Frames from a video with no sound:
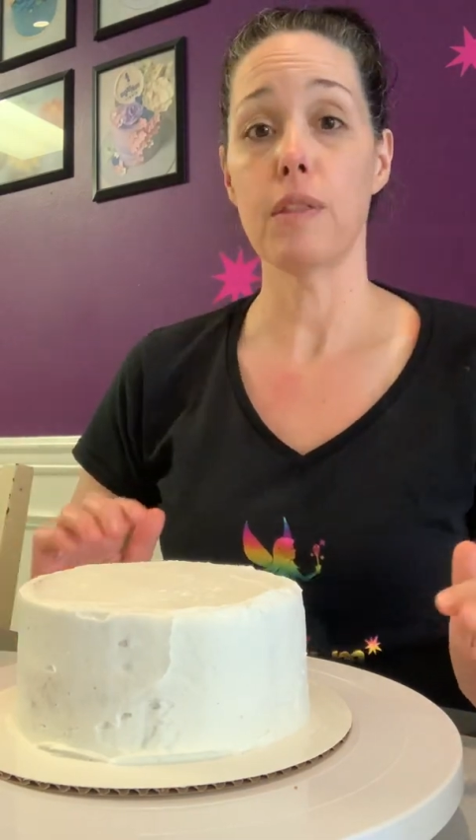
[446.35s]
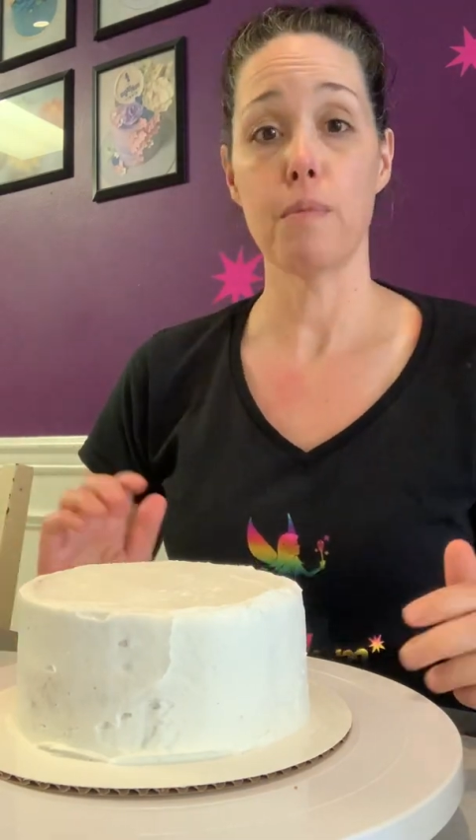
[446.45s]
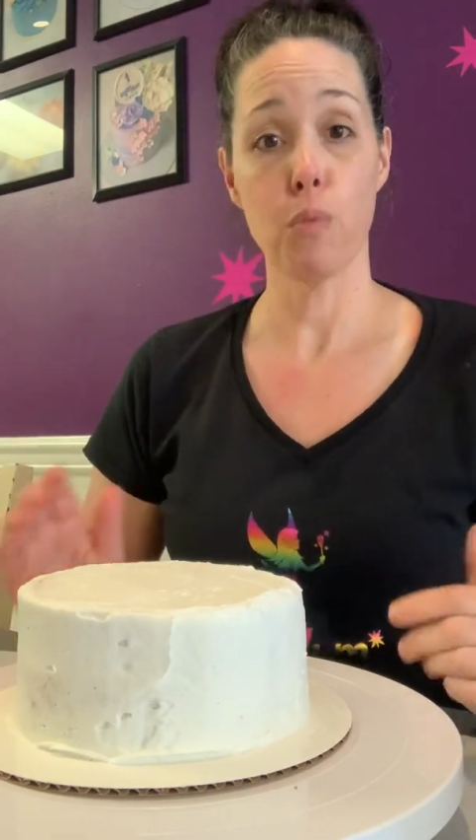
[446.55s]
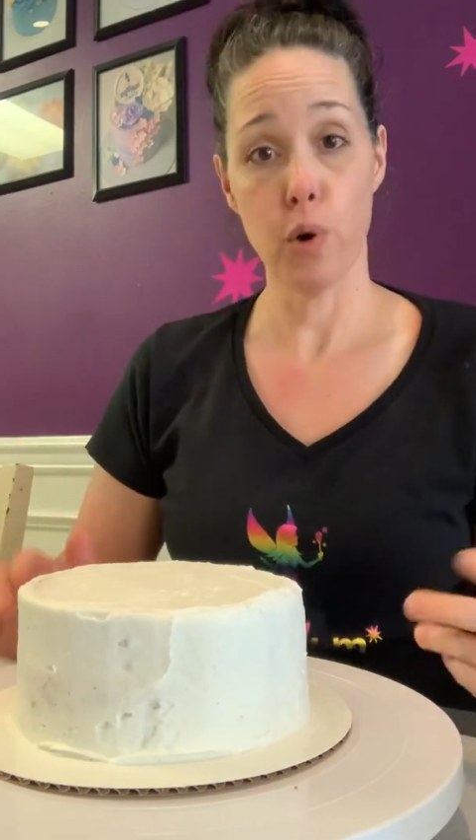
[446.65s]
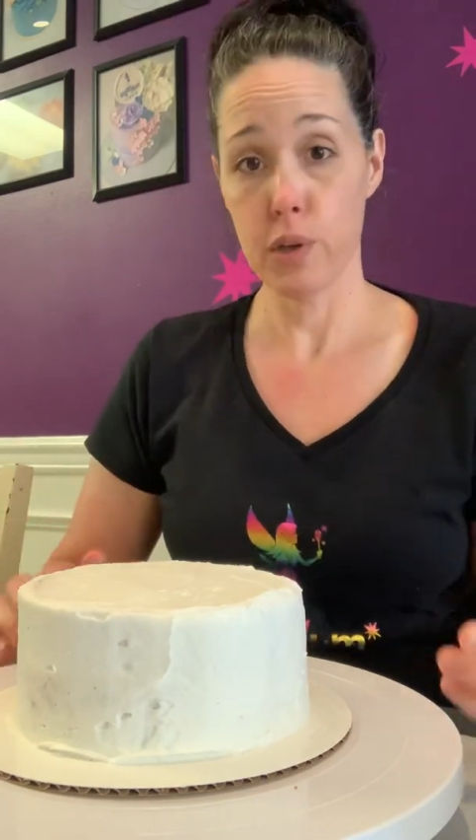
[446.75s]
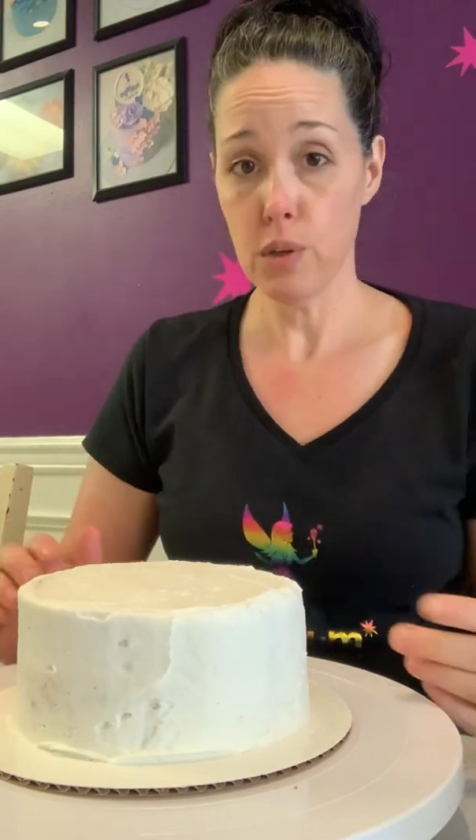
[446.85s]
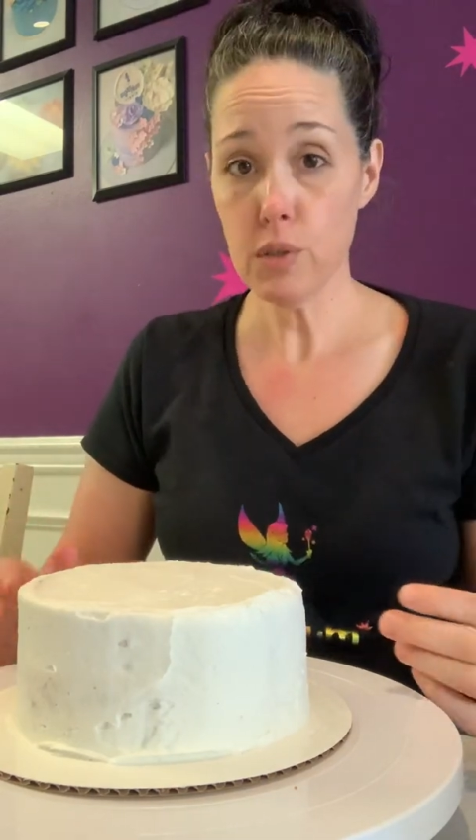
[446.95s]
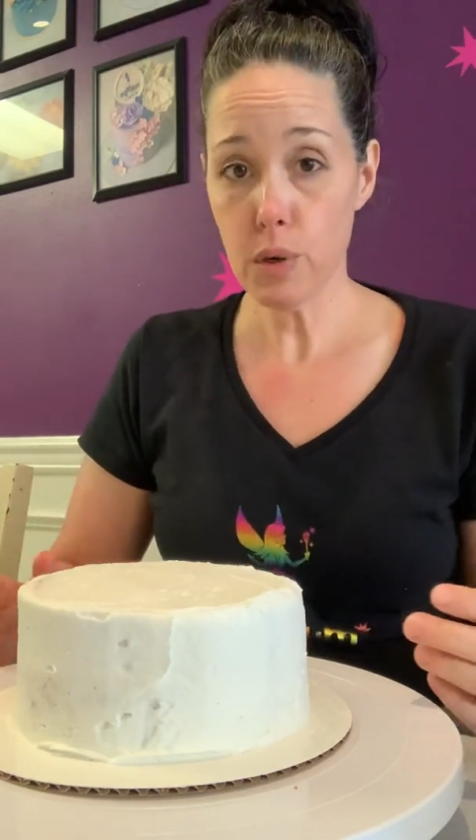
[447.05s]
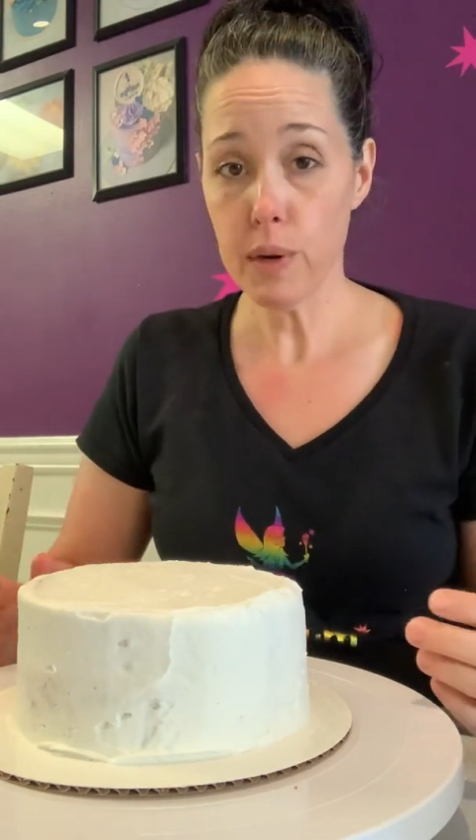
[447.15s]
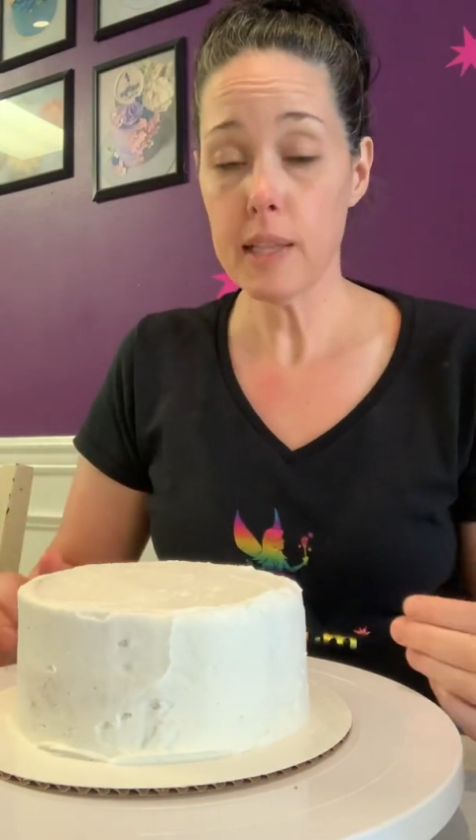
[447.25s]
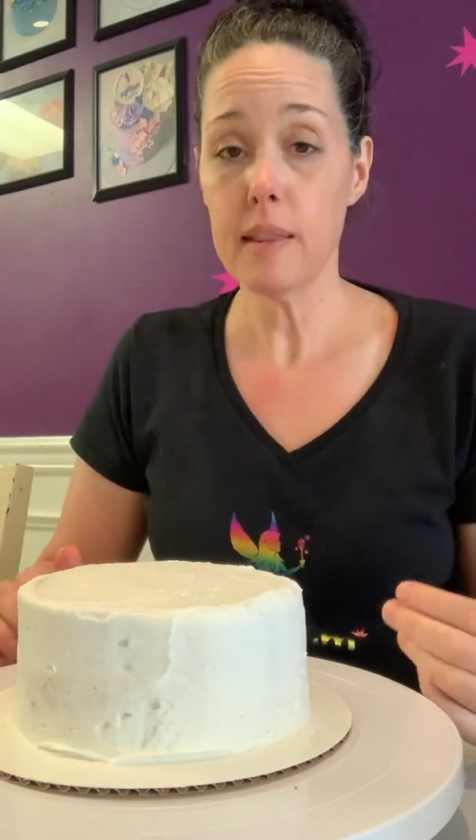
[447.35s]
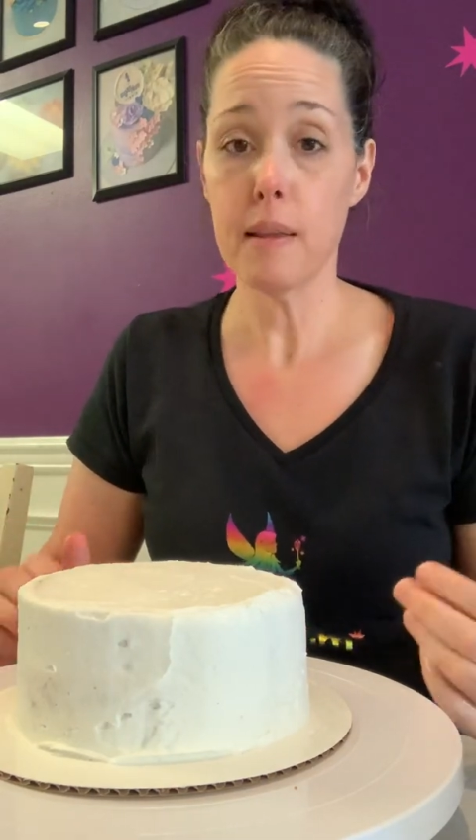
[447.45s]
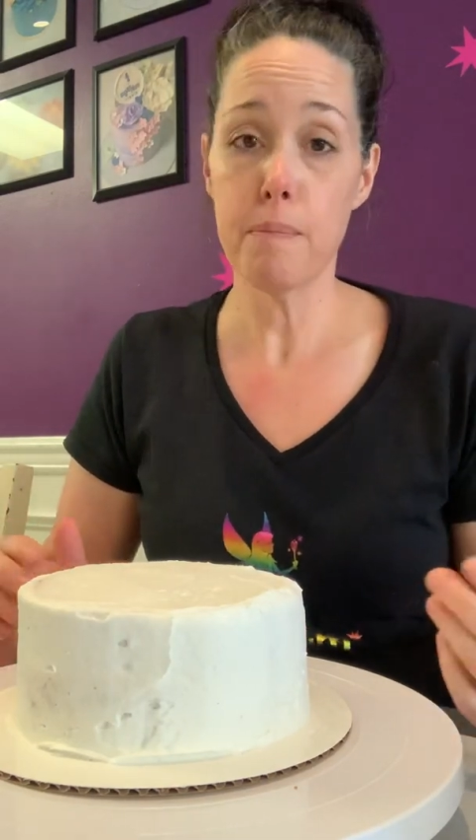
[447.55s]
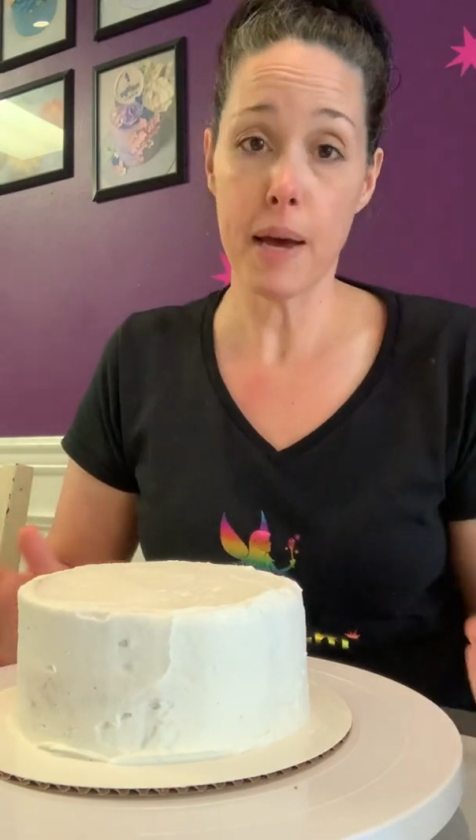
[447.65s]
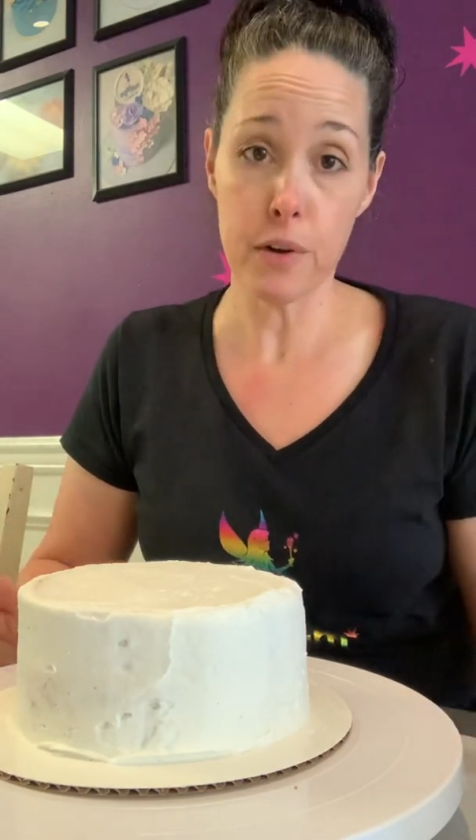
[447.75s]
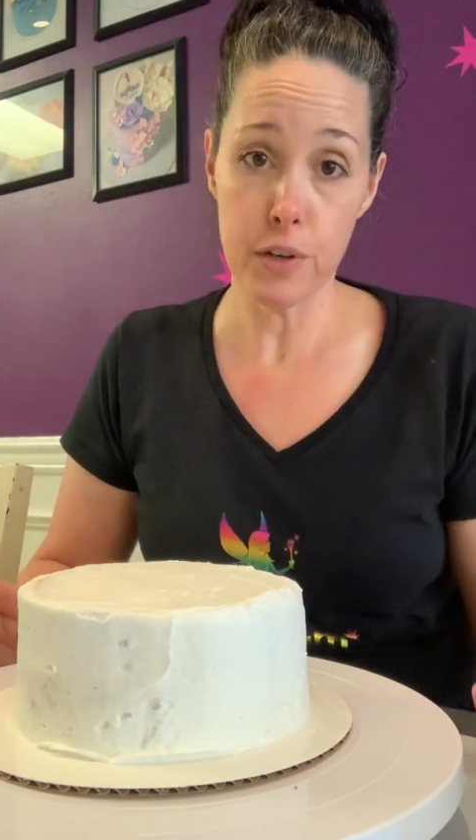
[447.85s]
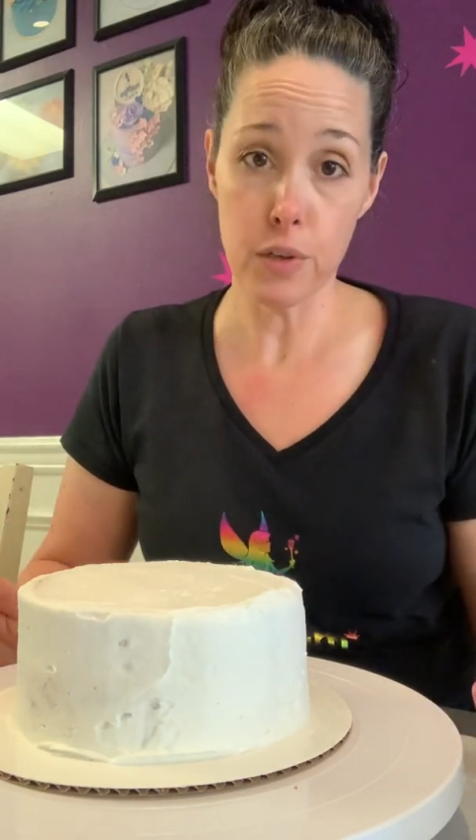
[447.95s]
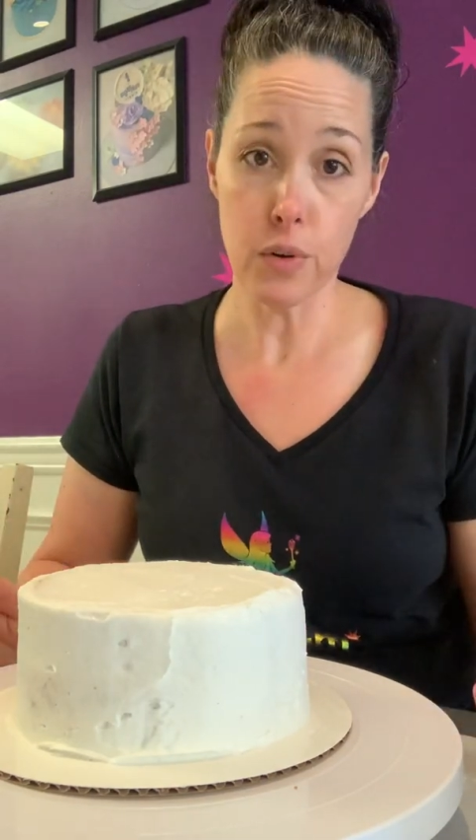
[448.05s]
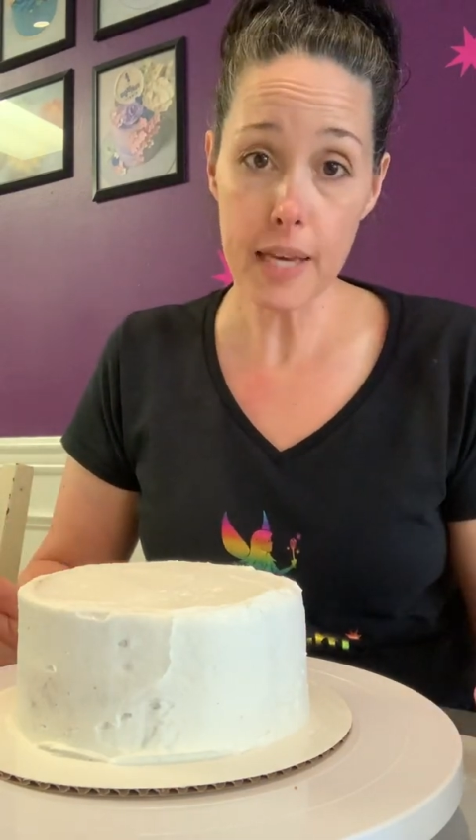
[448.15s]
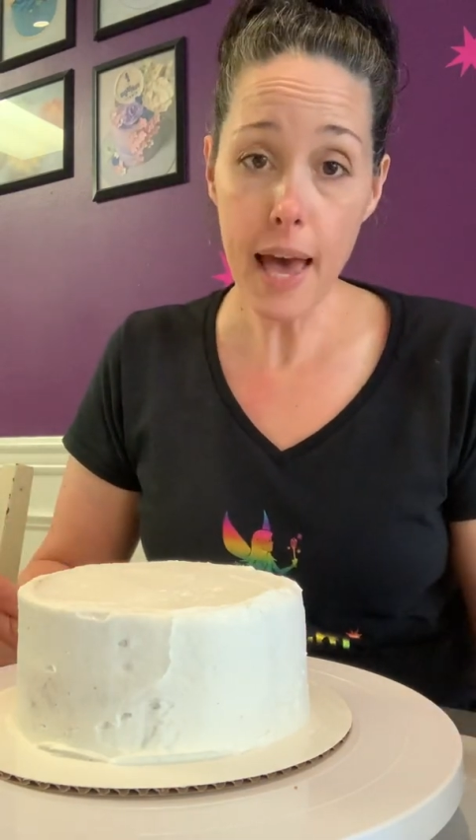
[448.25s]
the more you do it, the better
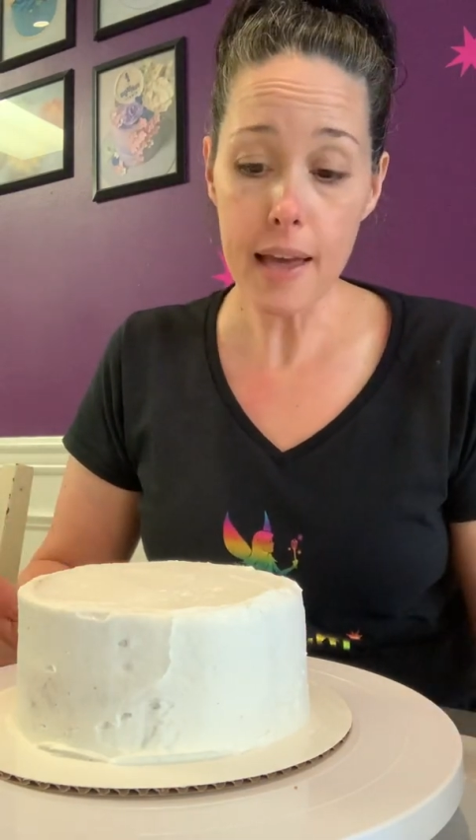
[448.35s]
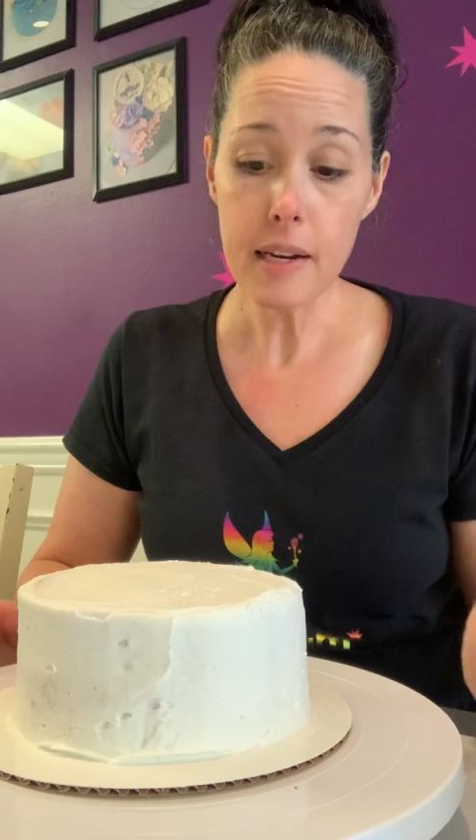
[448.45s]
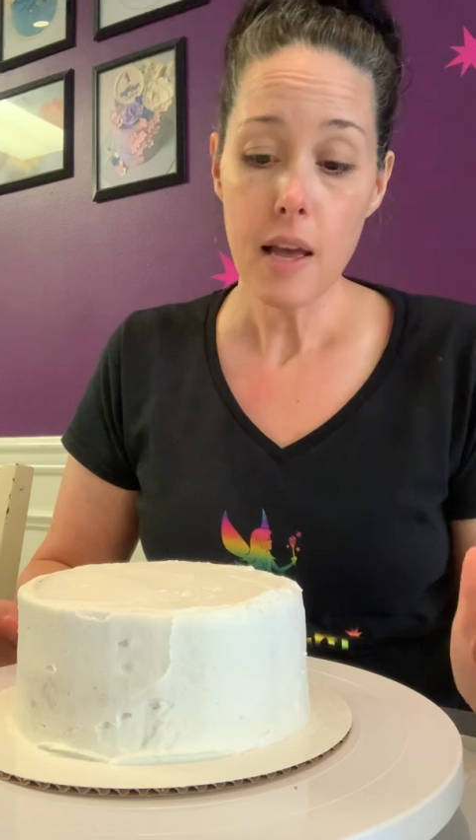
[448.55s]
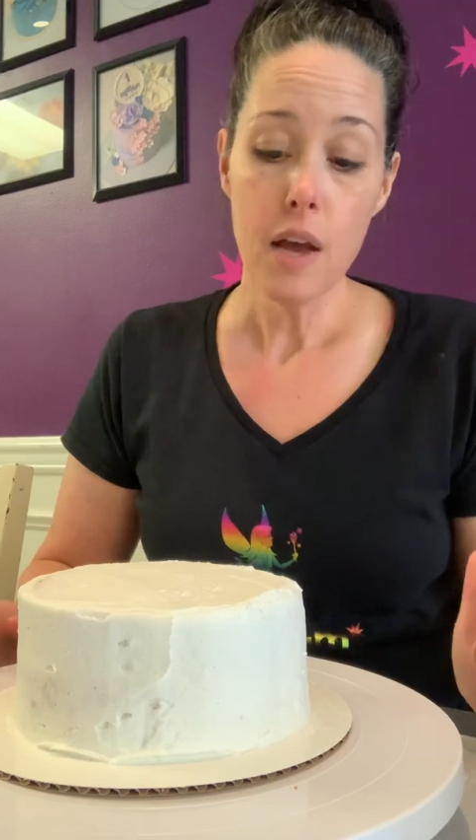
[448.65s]
you'll get.